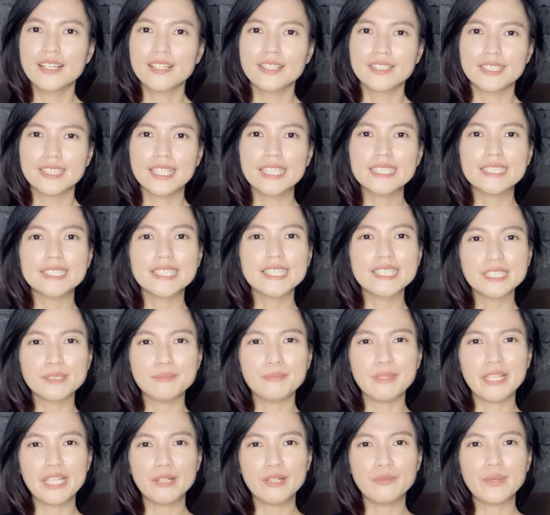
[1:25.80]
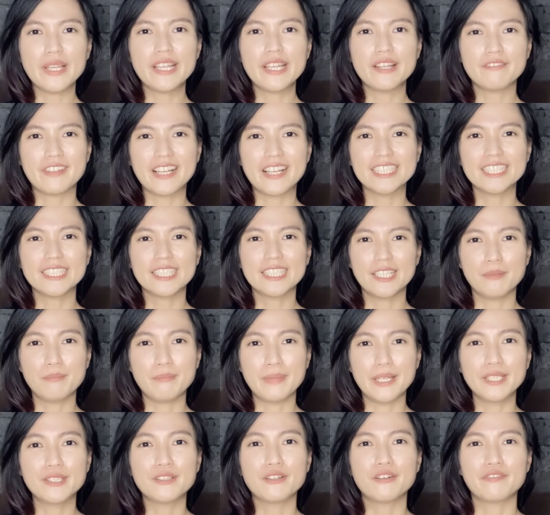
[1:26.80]
Does this mean we invest in a
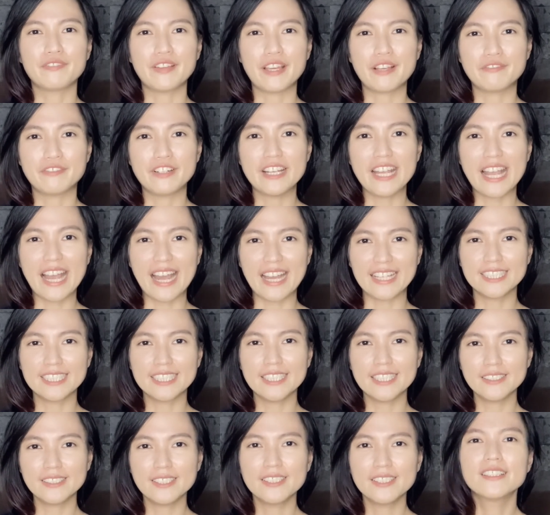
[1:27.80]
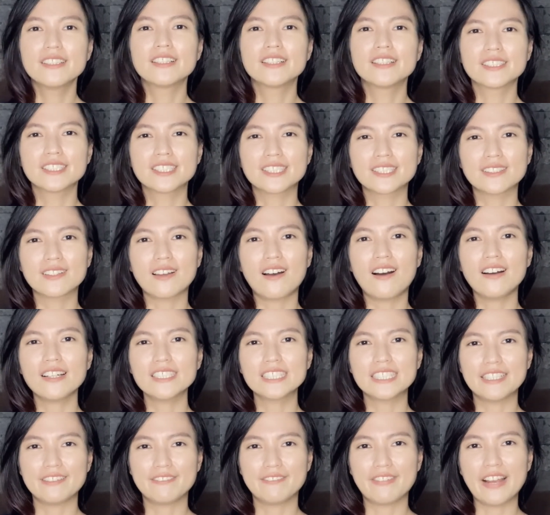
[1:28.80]
bit of every asset?
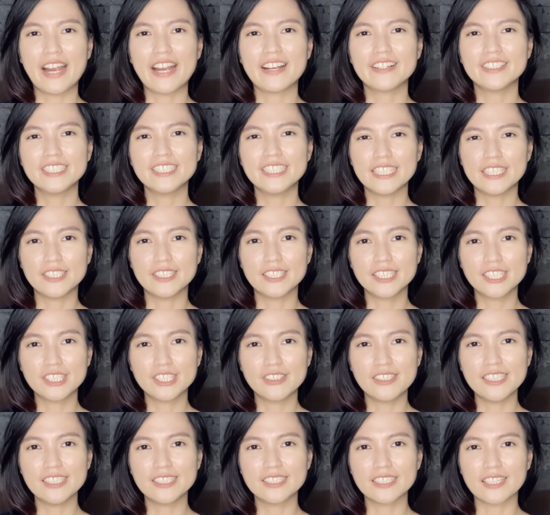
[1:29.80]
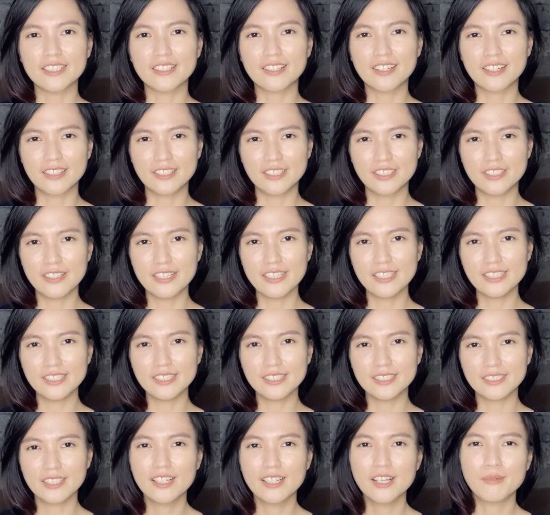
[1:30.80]
Stocks in various industries and
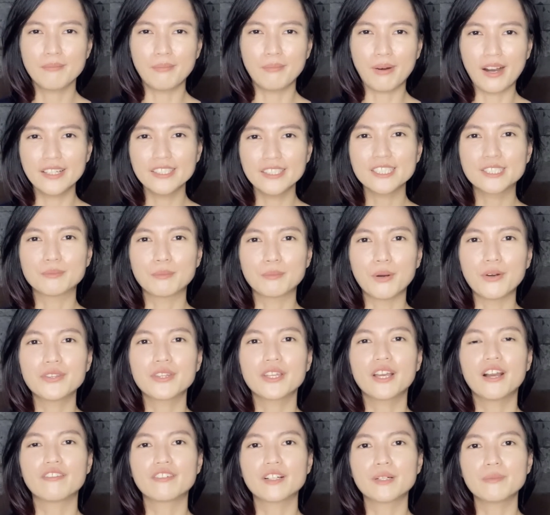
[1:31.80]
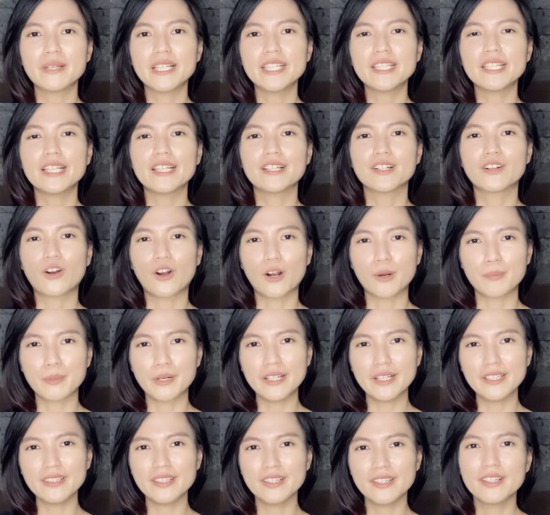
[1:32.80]
countries? Bonds, both government and
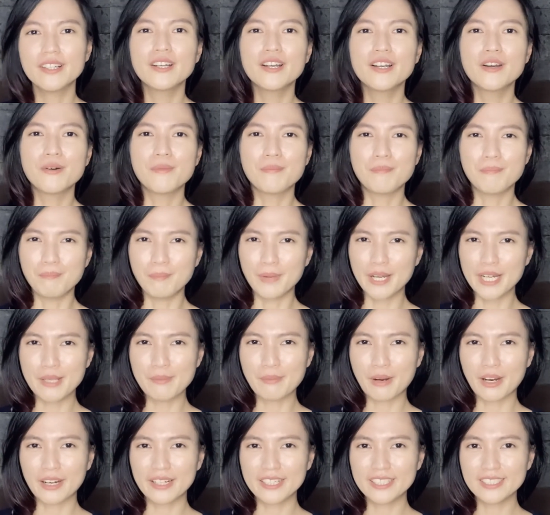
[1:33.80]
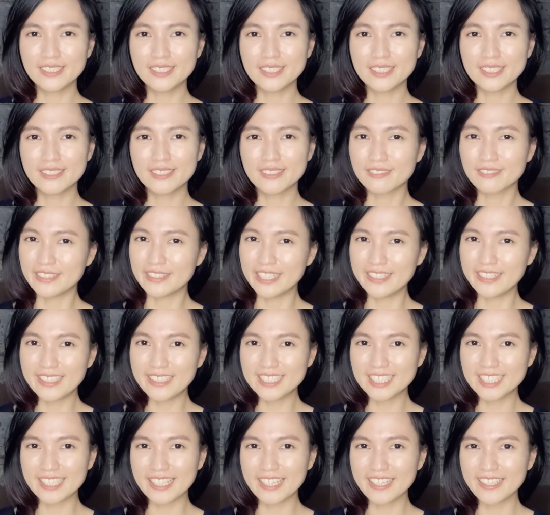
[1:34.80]
corporate? Money markets? Real
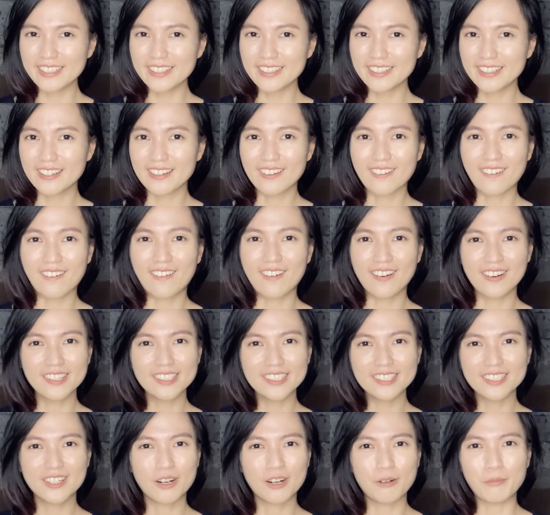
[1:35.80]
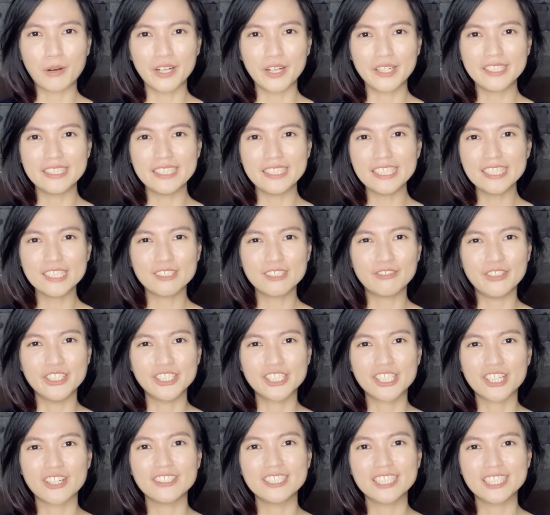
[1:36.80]
estate? Art? Commodities?
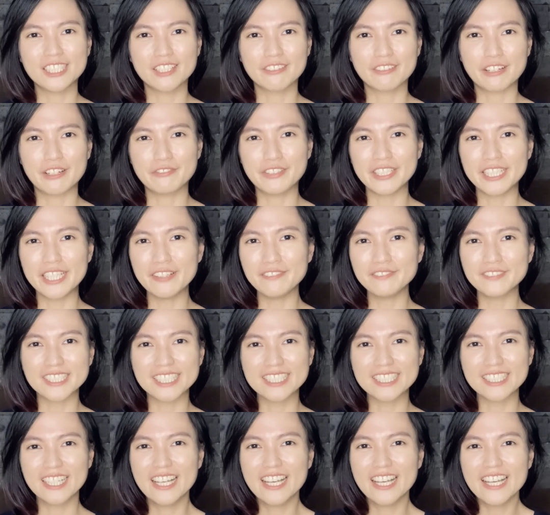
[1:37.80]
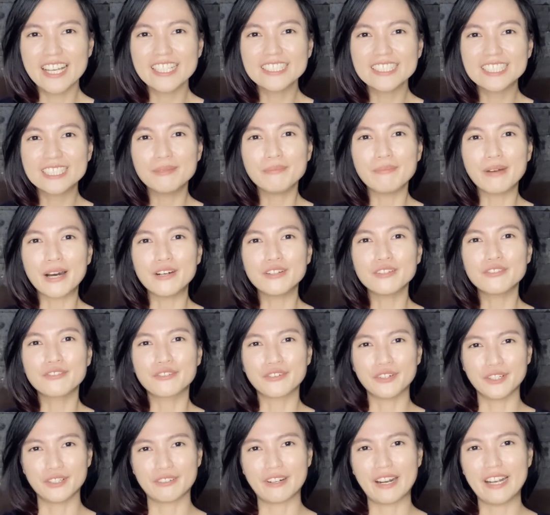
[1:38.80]
Futures? Derivatives? It's a
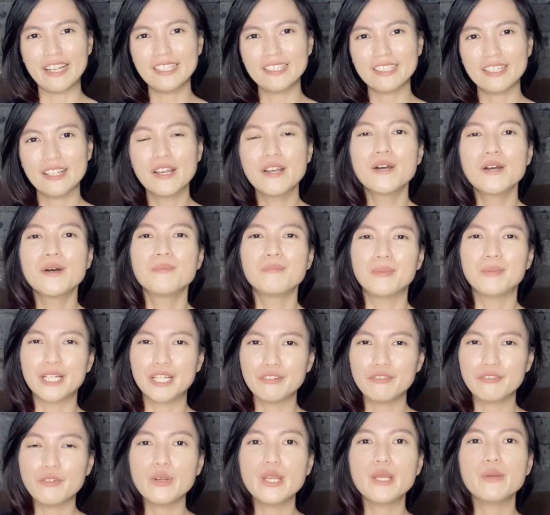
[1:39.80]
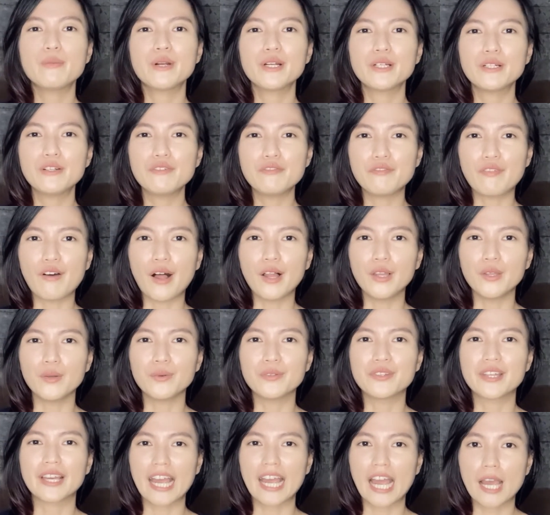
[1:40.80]
mouthful, right? But if we were to follow
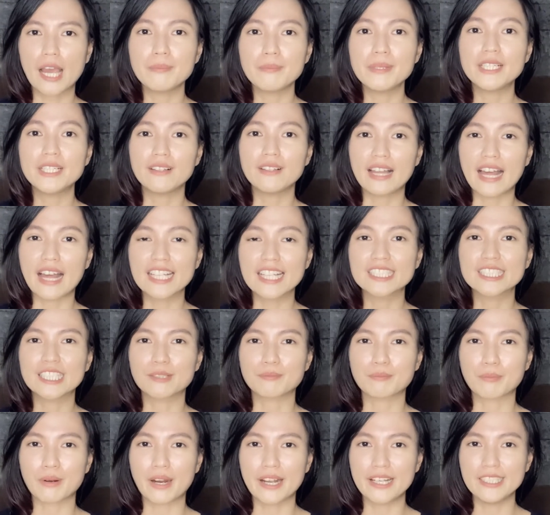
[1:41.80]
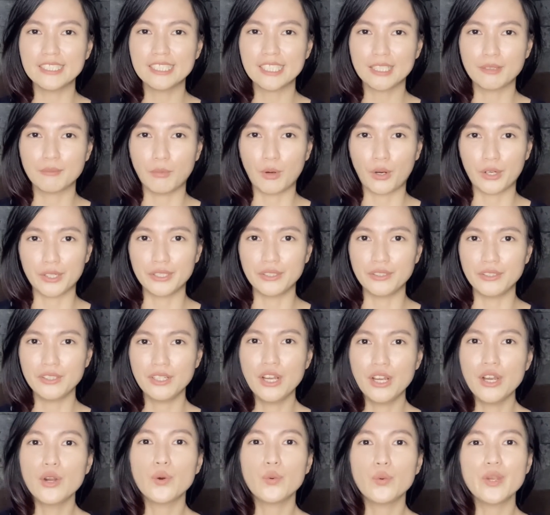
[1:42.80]
the capital asset pricing model,
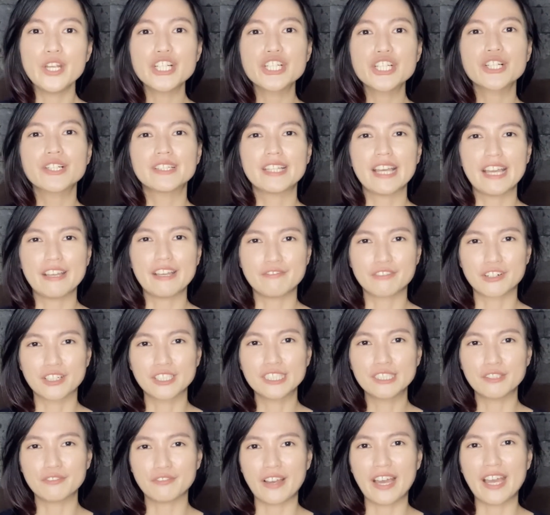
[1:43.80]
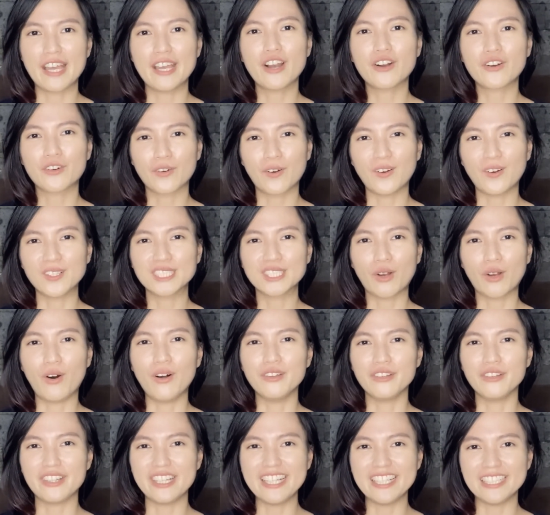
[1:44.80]
we should diversify across
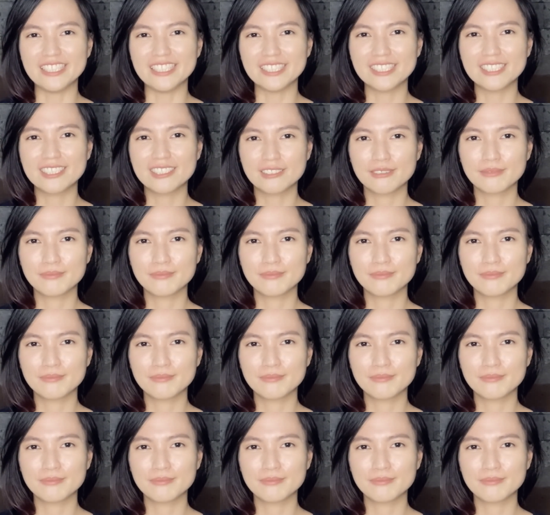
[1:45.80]
all these.